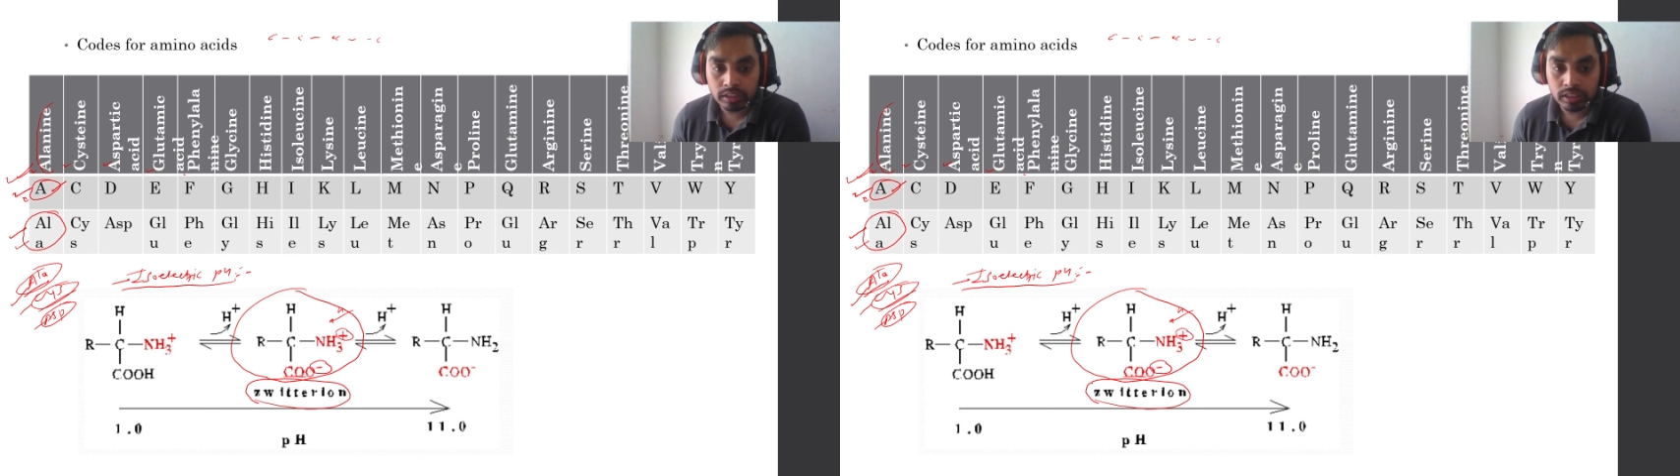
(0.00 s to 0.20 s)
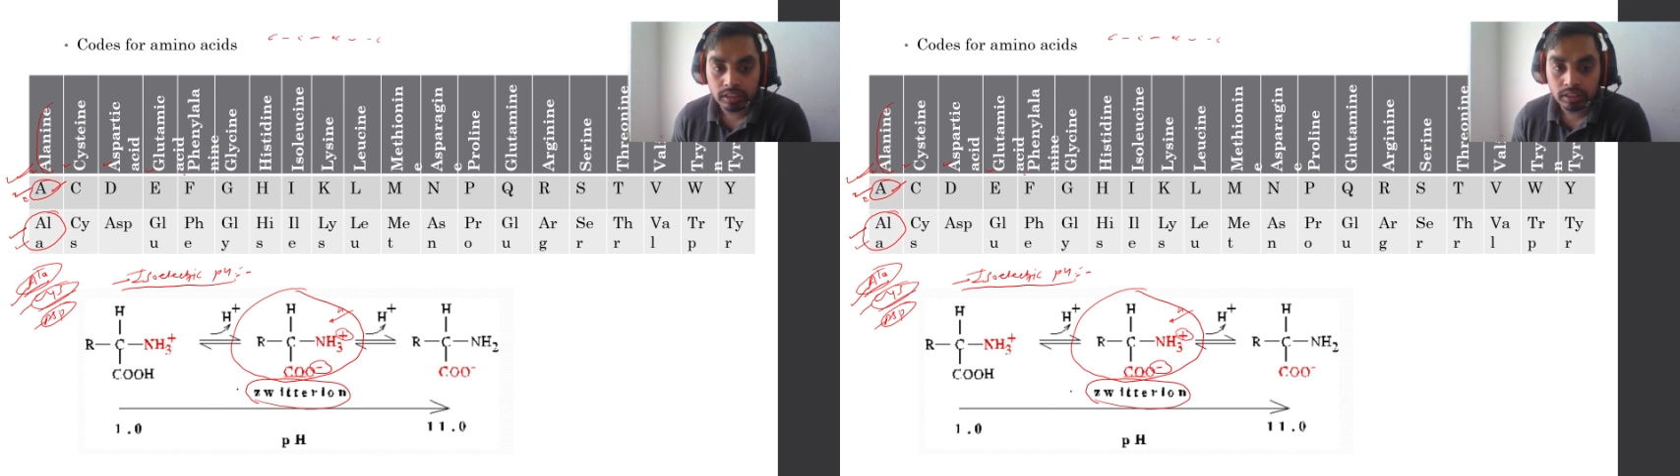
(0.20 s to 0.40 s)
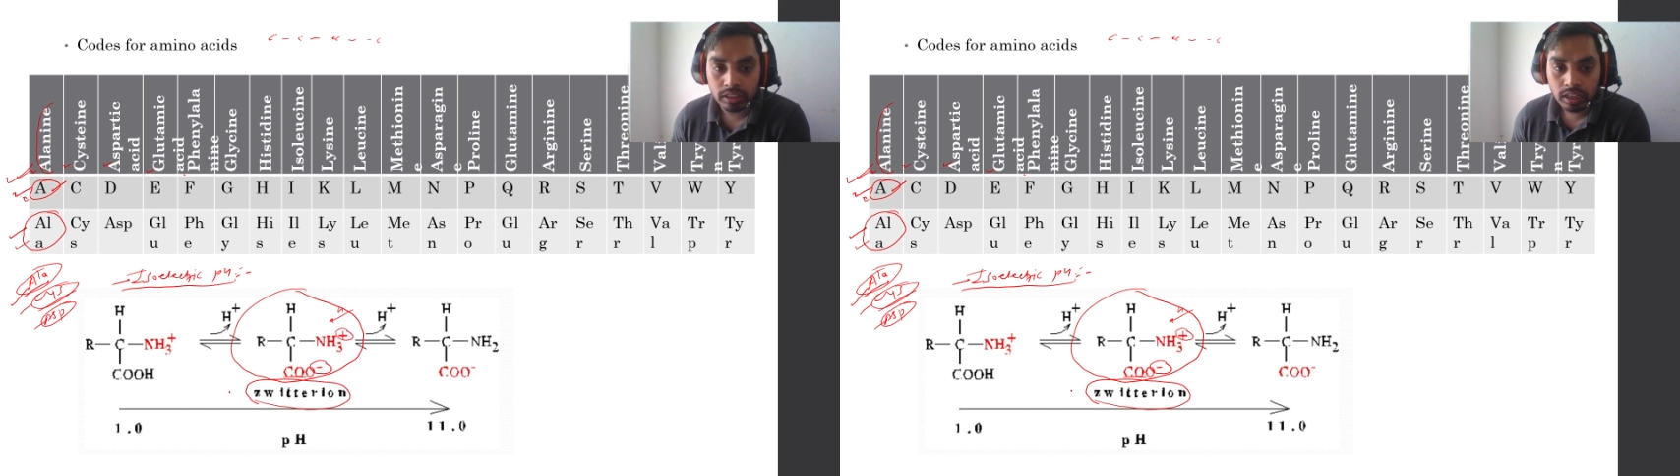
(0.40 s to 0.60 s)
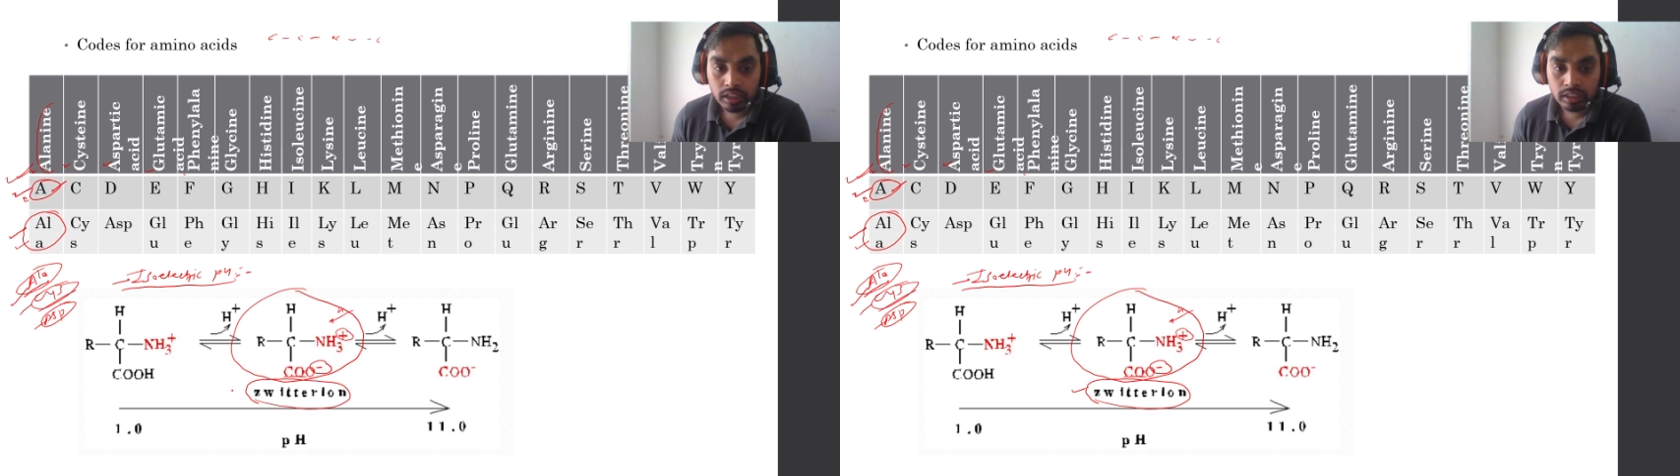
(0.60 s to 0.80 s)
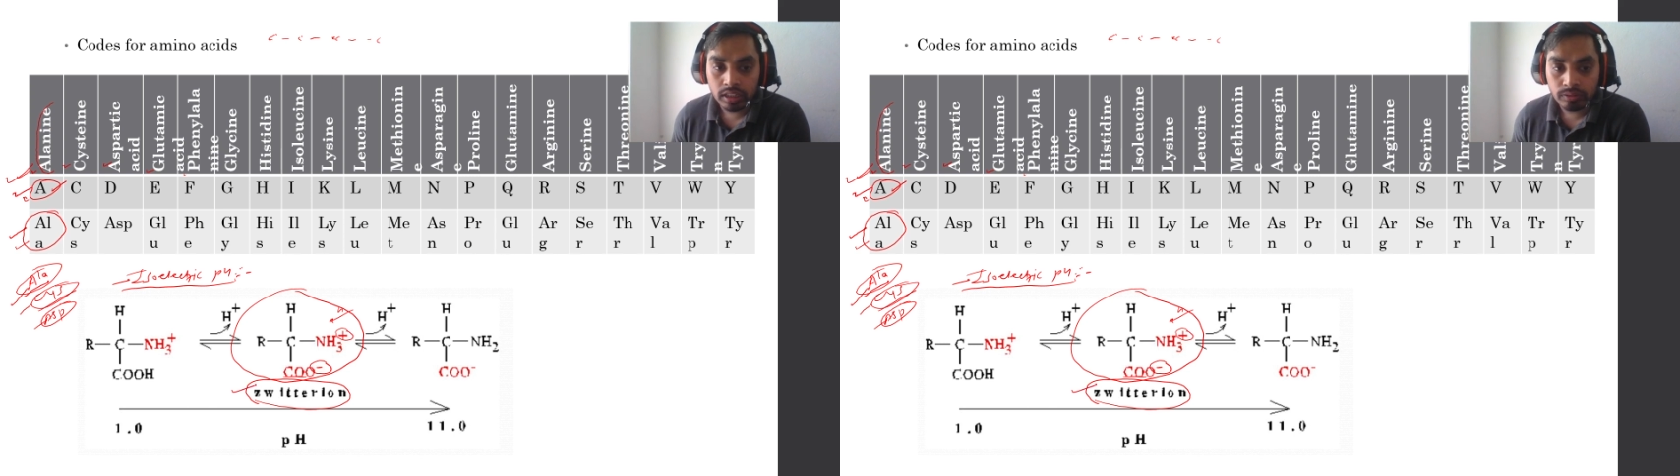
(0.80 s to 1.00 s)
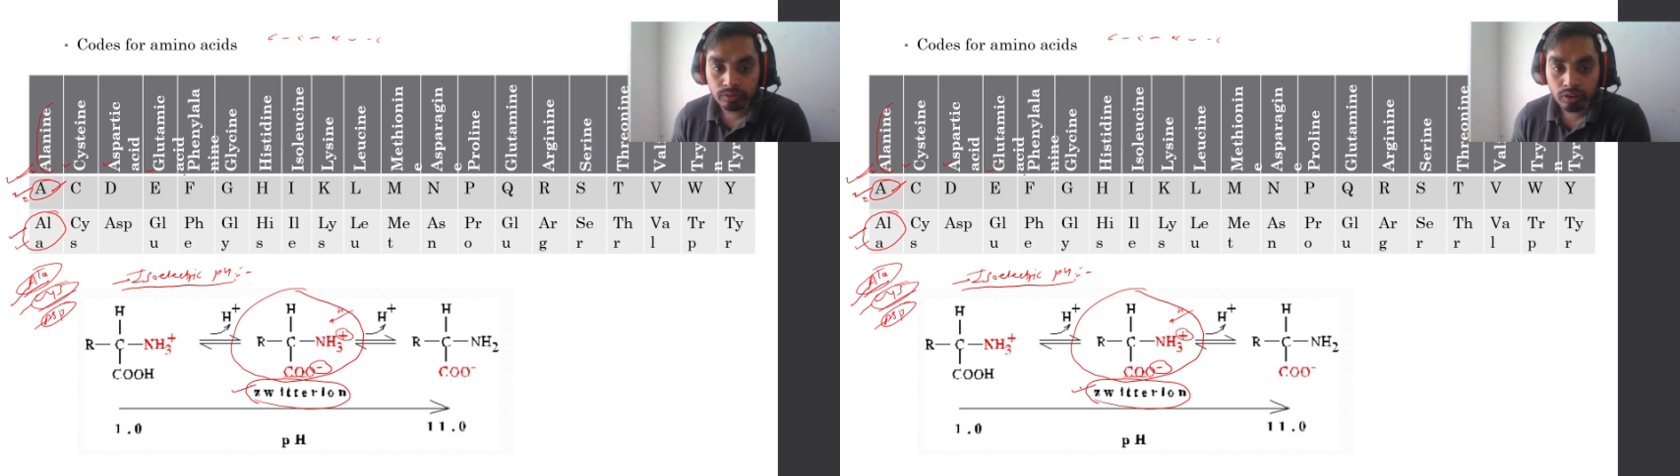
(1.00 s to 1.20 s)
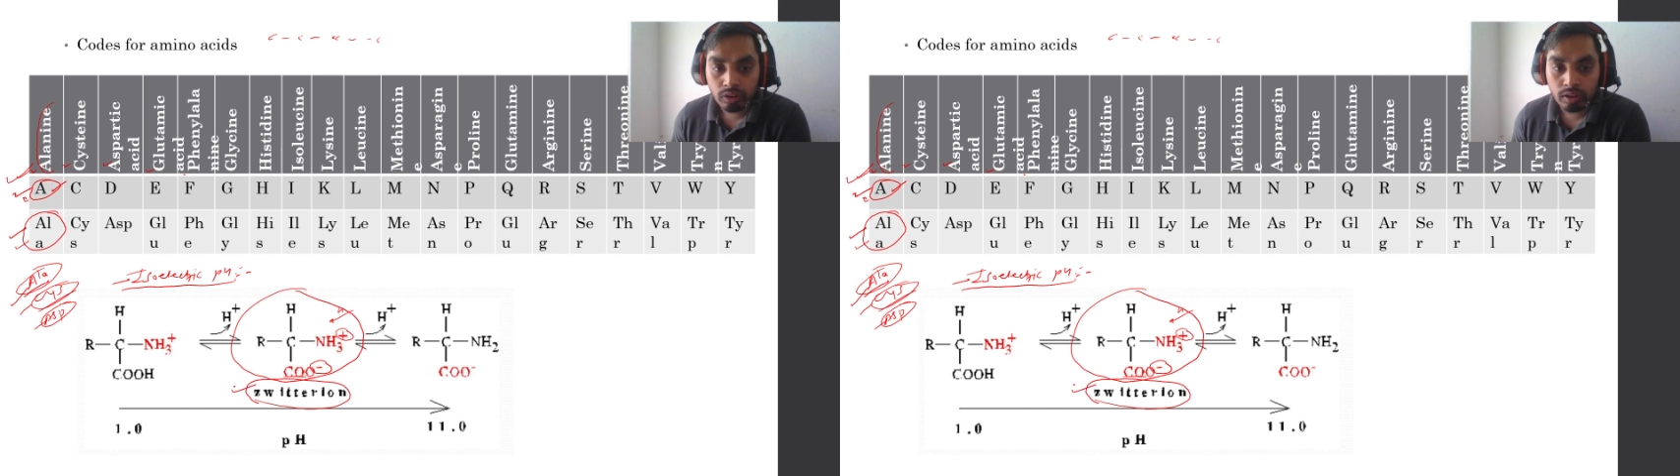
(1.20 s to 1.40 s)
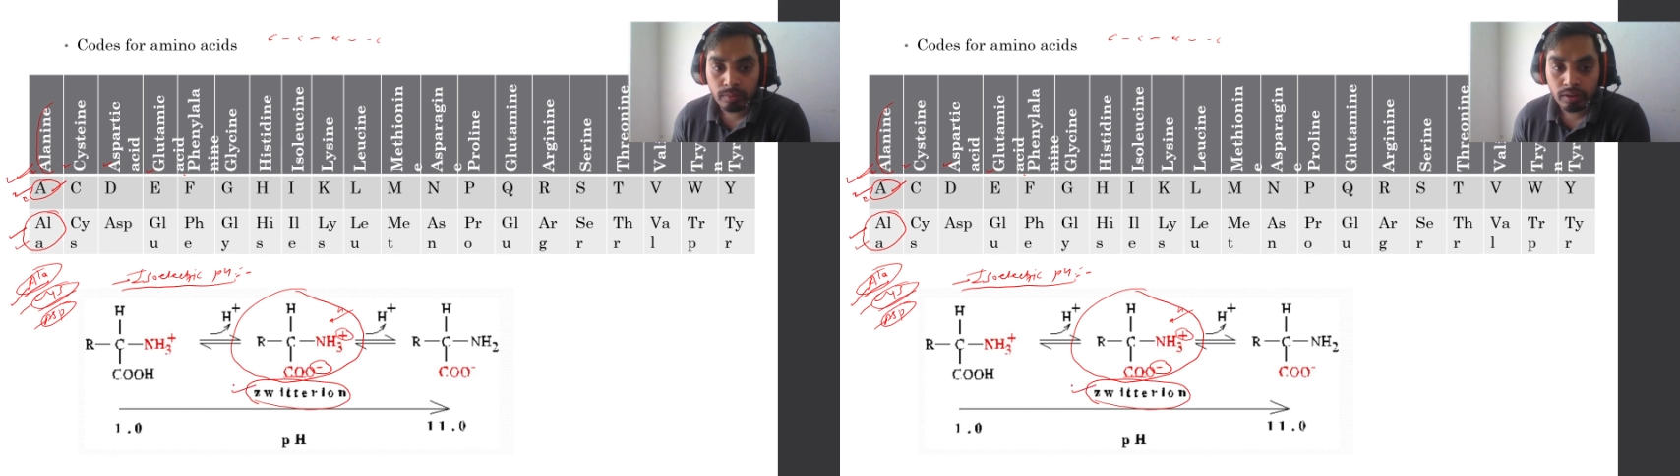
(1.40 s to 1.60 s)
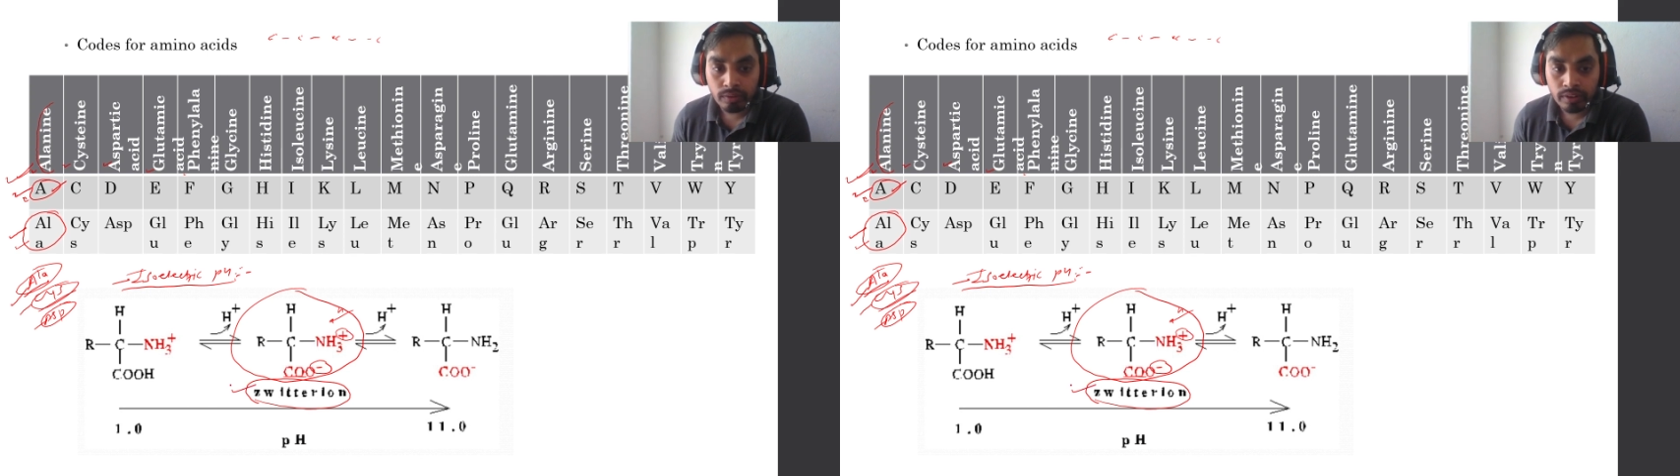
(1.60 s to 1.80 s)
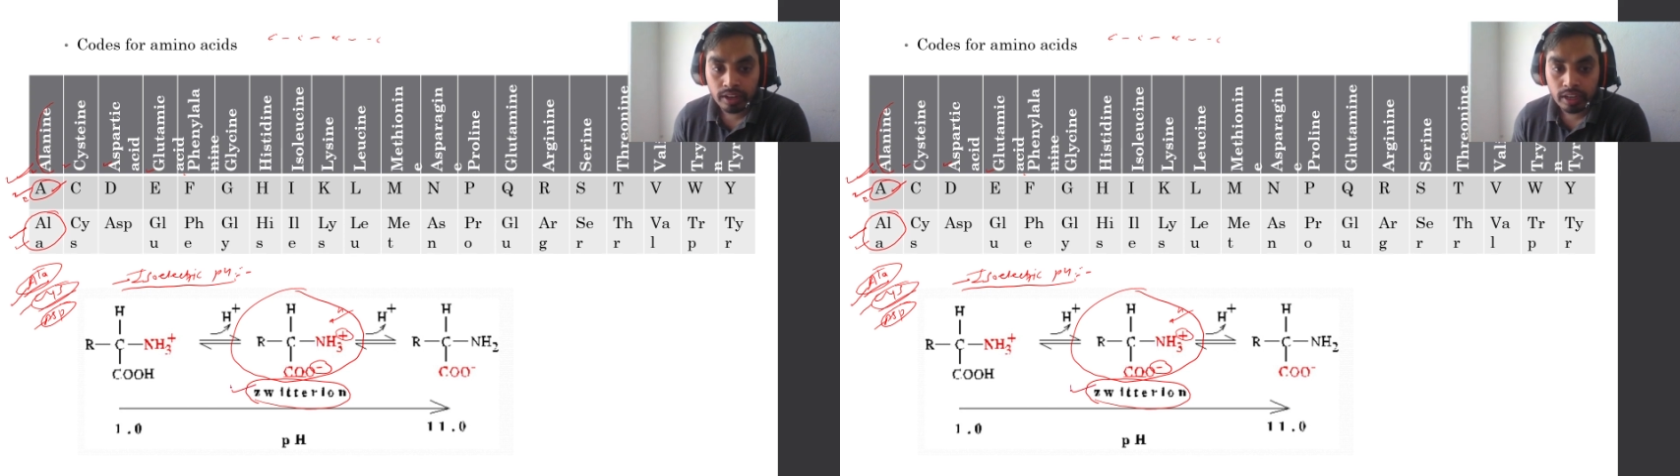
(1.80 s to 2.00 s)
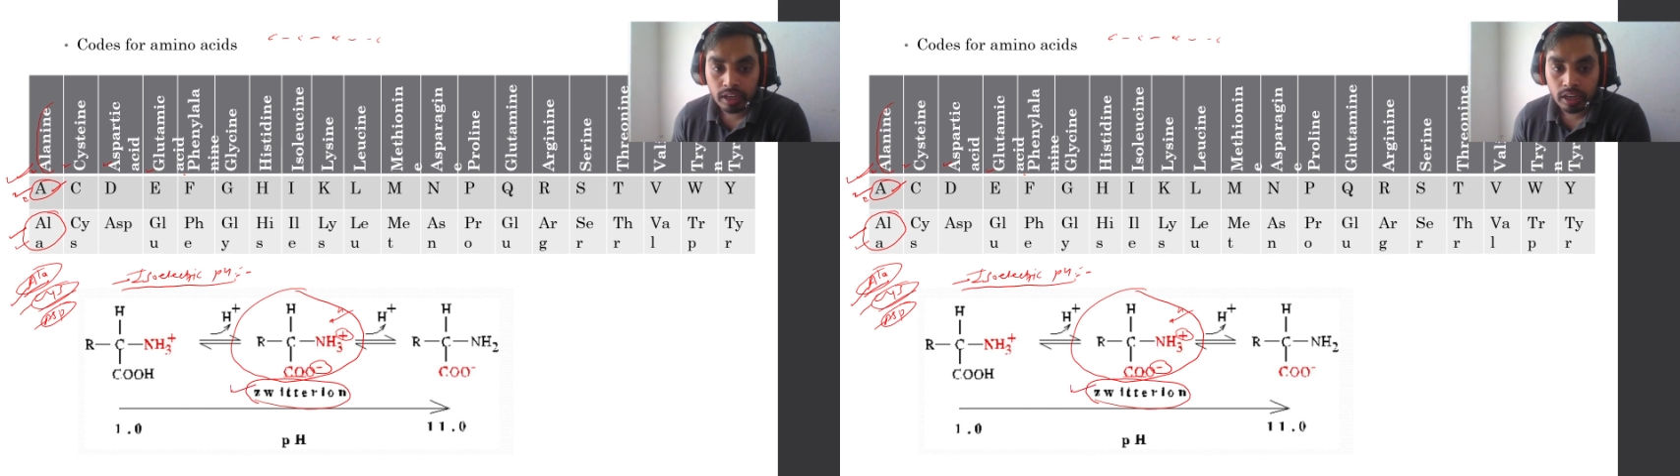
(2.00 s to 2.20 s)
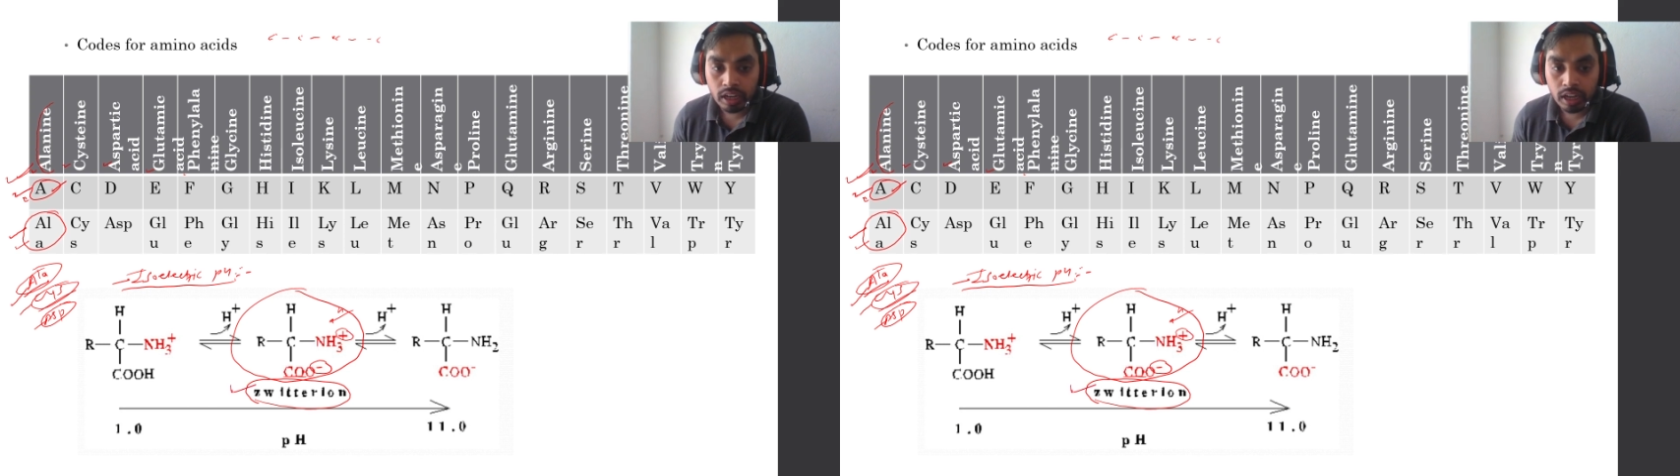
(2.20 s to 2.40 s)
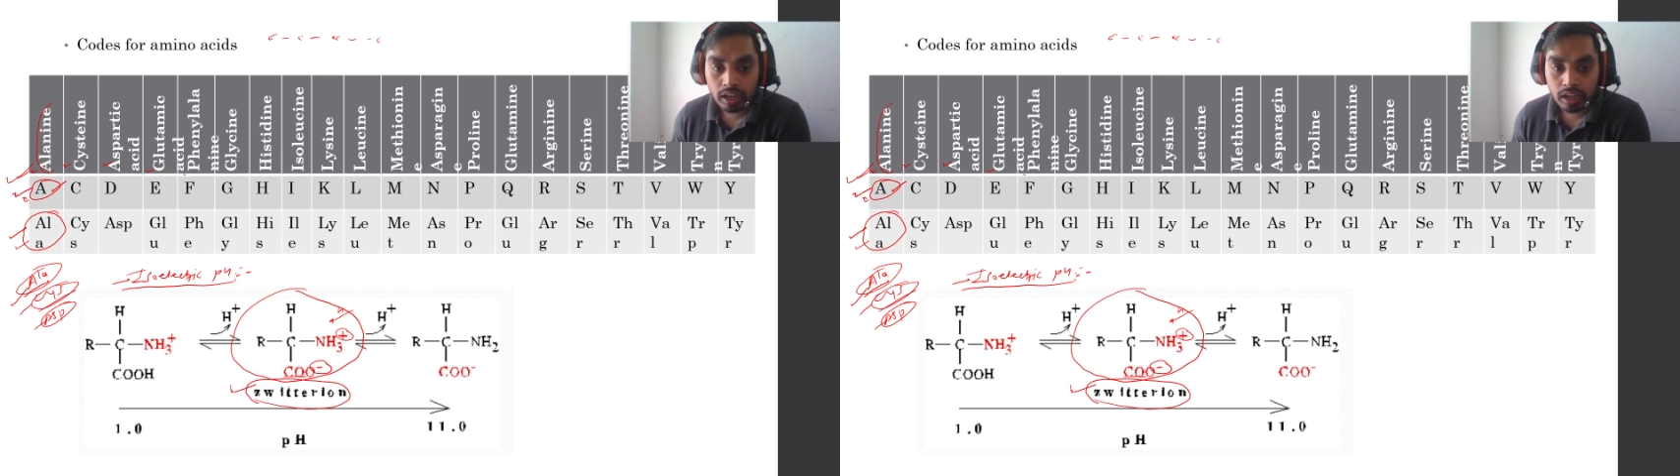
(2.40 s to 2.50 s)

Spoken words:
This form of any